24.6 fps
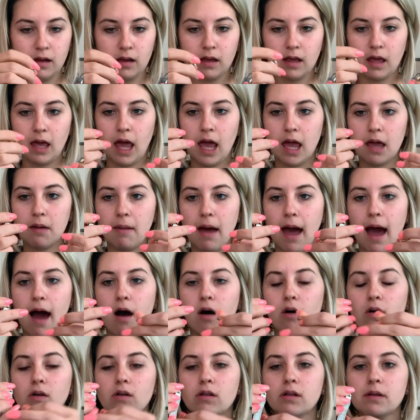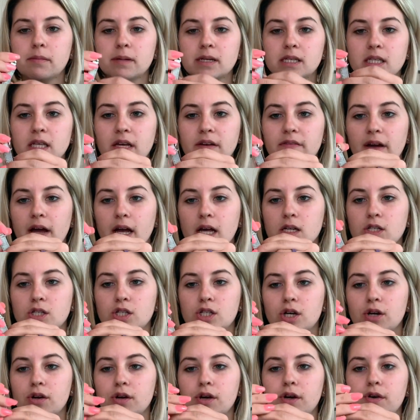came out. Let me see if I can
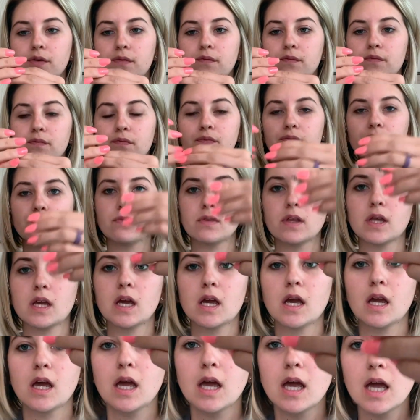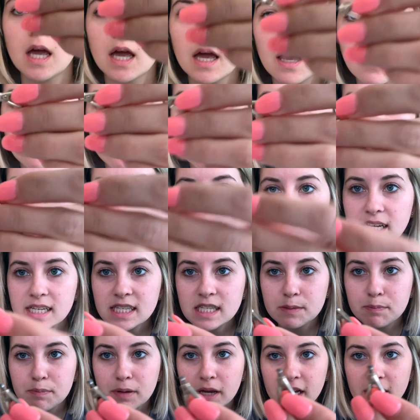show you.
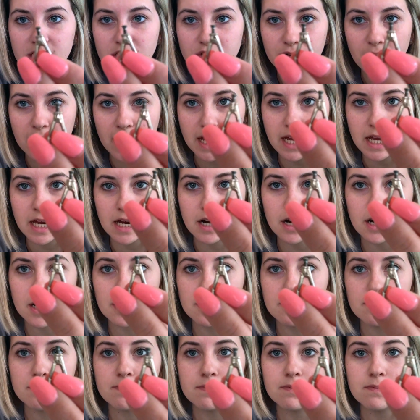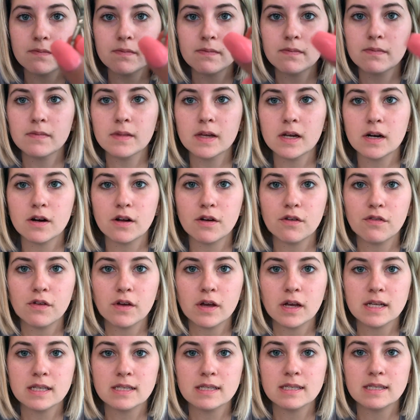This piece right here I don't know if you
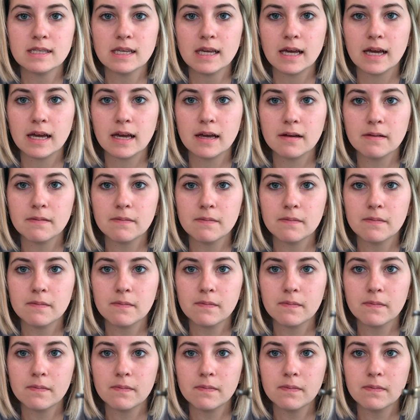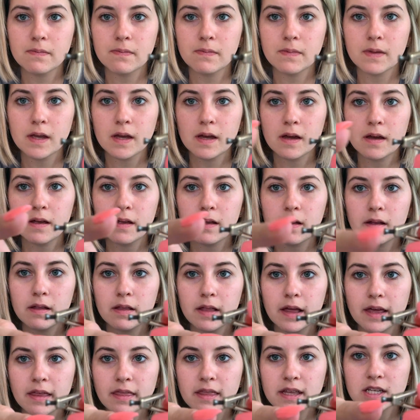can see it.
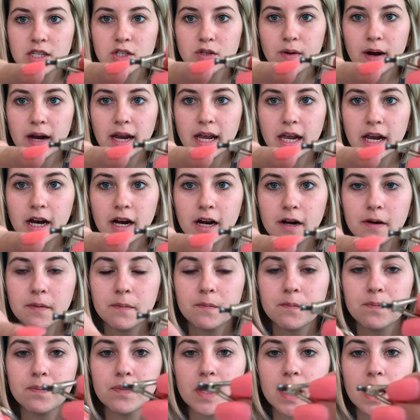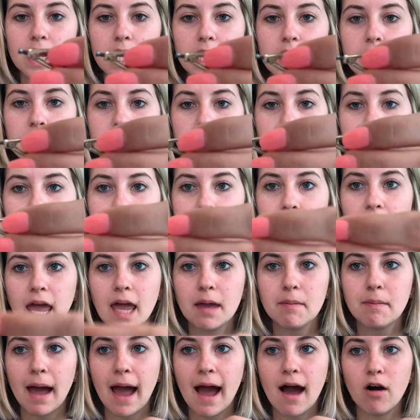Like this right here
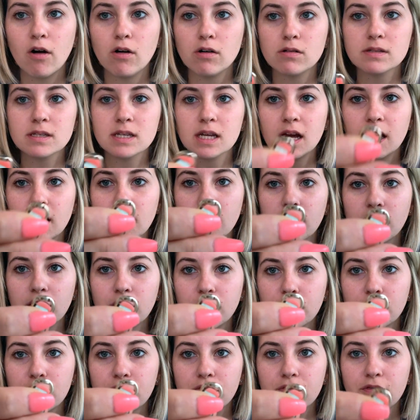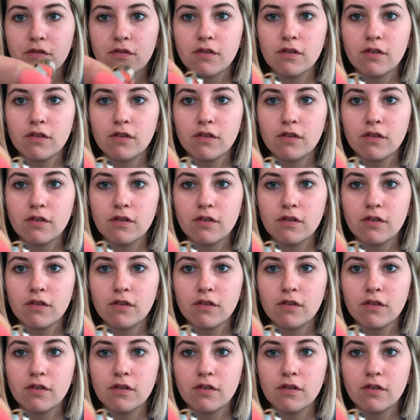came out of